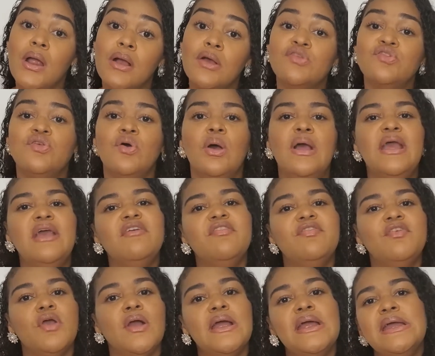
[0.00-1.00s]
So
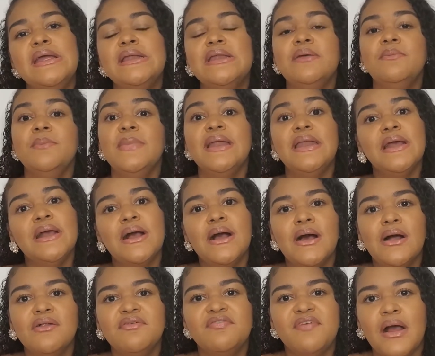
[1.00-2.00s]
if you're in the
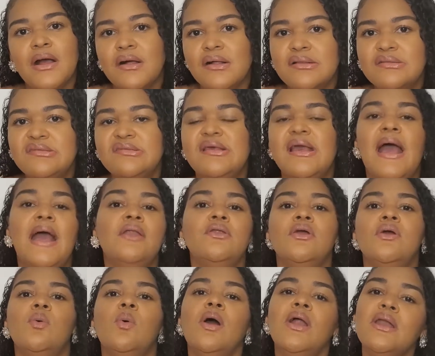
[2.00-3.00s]
medical faculty and
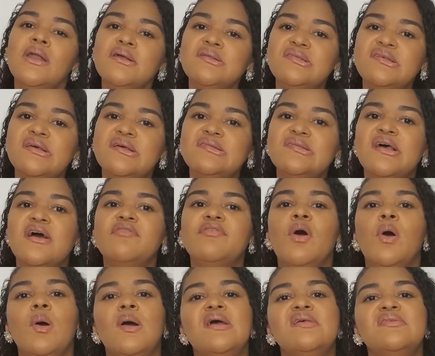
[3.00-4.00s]
you're wondering to
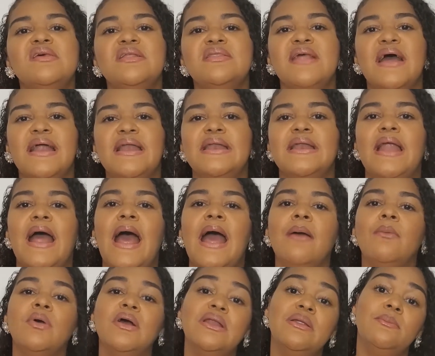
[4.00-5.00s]
yourself, how is it that
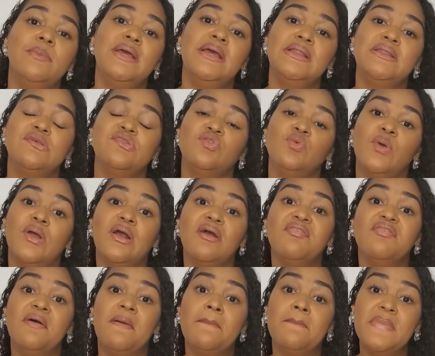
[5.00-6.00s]
I'm going to make this work
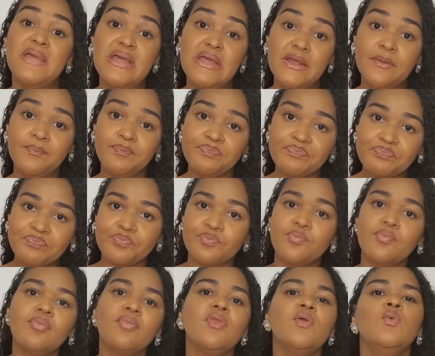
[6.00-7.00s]
for me?
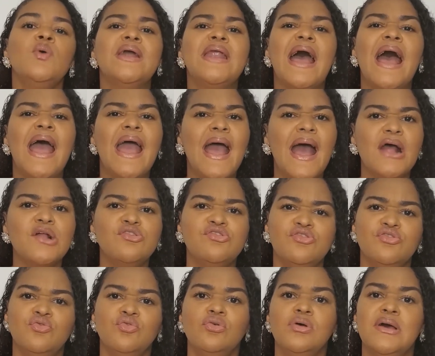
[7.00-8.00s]
What I had
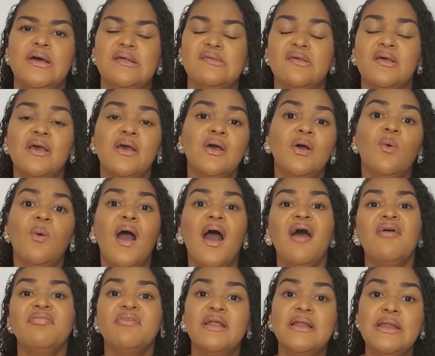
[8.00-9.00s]
to do, because I
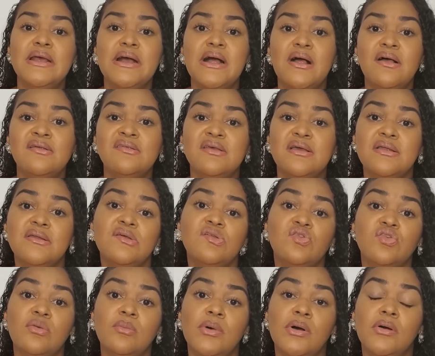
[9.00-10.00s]
have clinicals in the
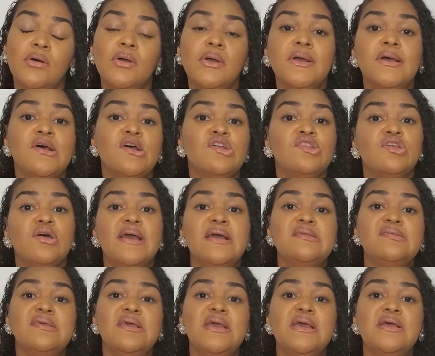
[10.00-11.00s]
summer, so
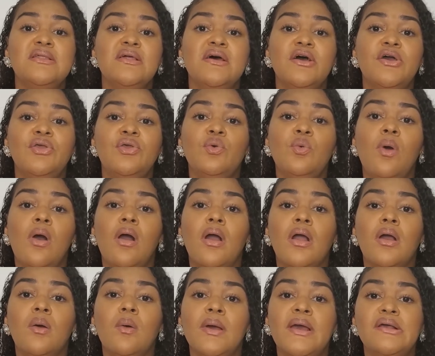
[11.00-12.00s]
it's either you
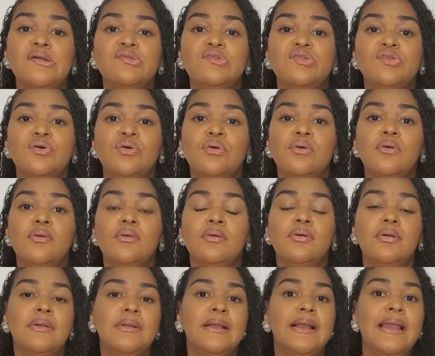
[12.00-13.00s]
are going to
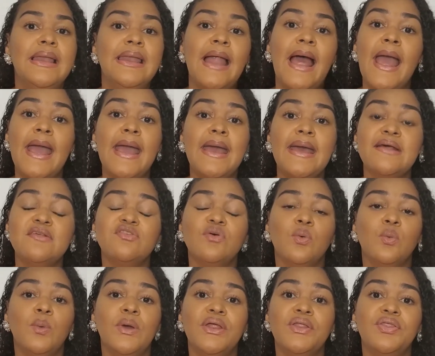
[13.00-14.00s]

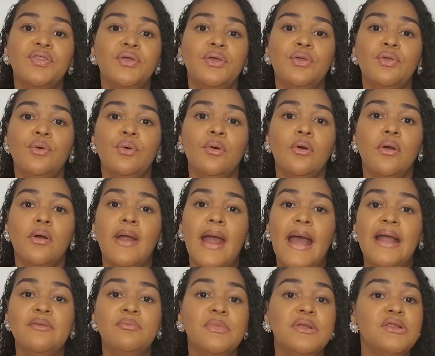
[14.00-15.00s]
liaise with your
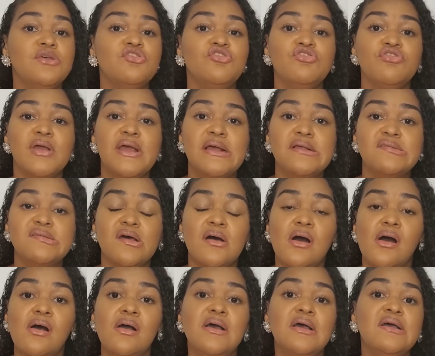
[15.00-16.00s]

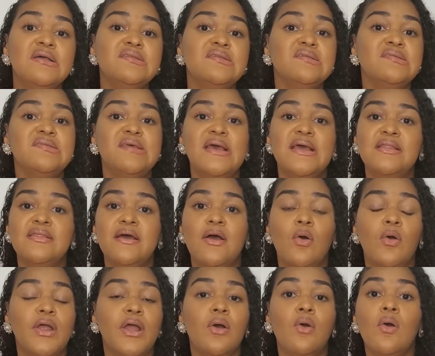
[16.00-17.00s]
administrator to say that,
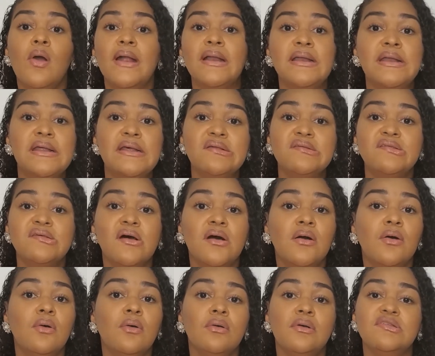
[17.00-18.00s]
or your coordinator
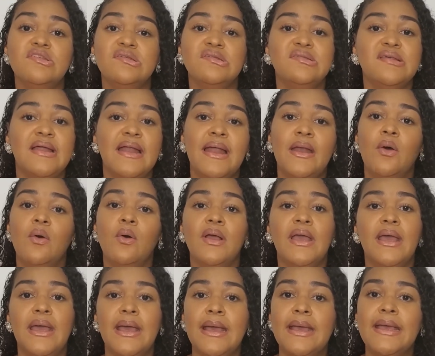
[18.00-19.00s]
to say that,
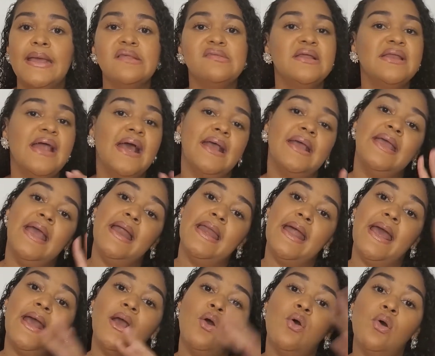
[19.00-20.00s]
okay, is it that,
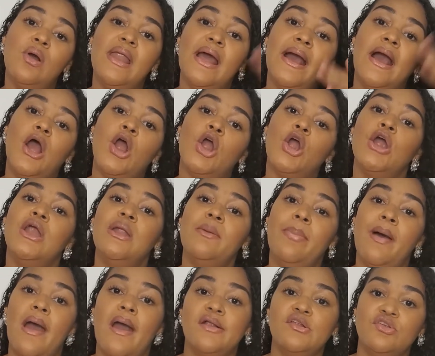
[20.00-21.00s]
can I go like an early
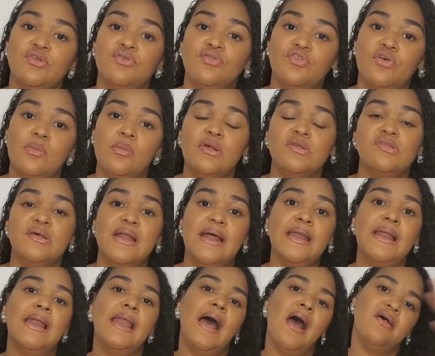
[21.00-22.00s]
part of the summer so that
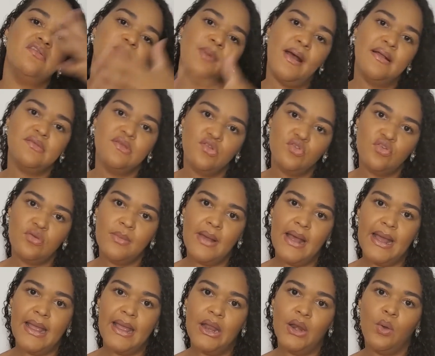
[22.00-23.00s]
the last part of the summer
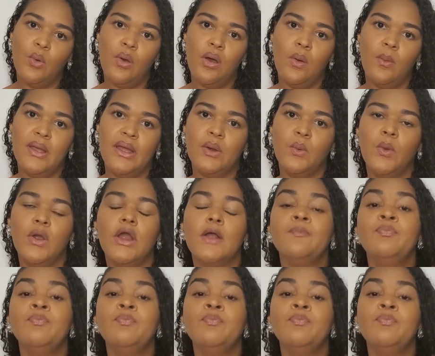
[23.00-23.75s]
I can go away and work?